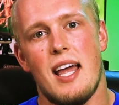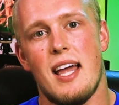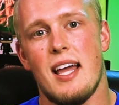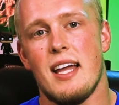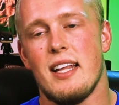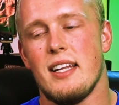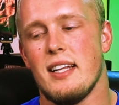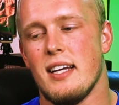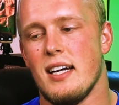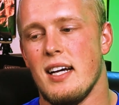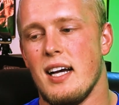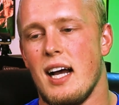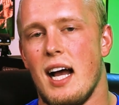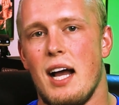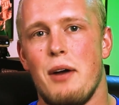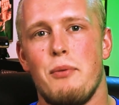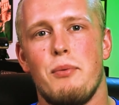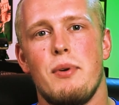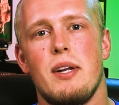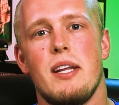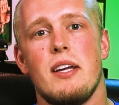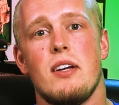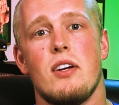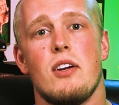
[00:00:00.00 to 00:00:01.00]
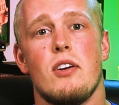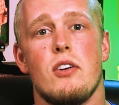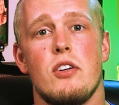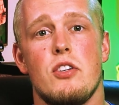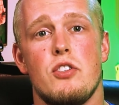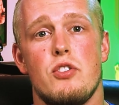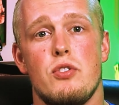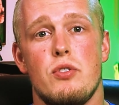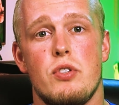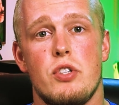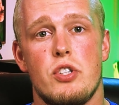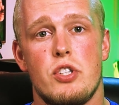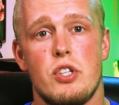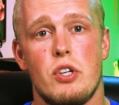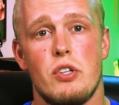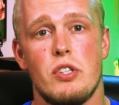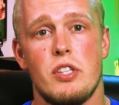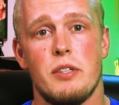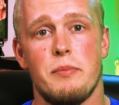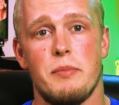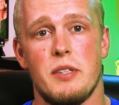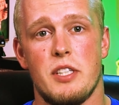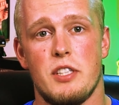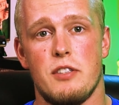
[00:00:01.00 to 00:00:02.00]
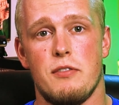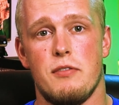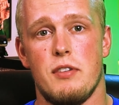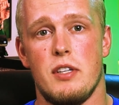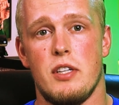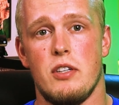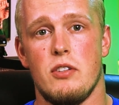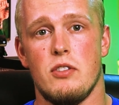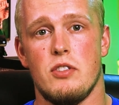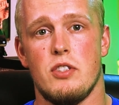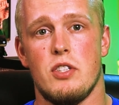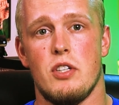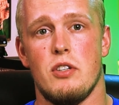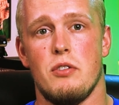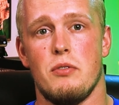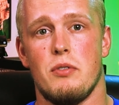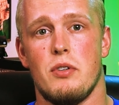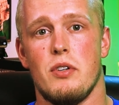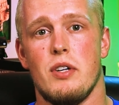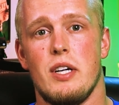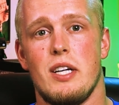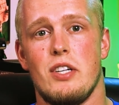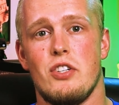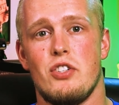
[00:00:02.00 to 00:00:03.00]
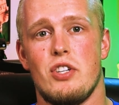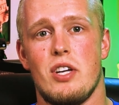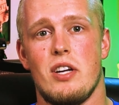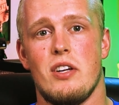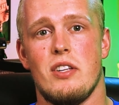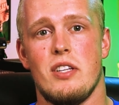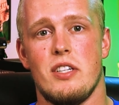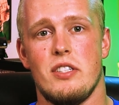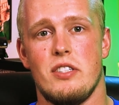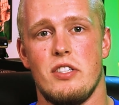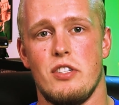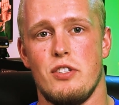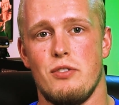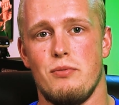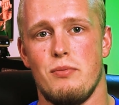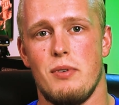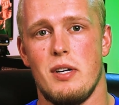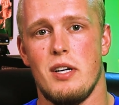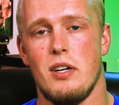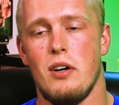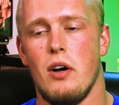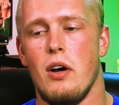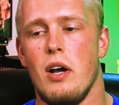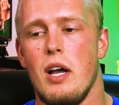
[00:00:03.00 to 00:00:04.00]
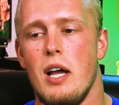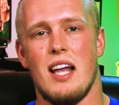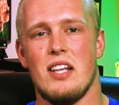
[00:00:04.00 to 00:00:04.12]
and I would encourage you to show them this video. So go ahead and share this as well.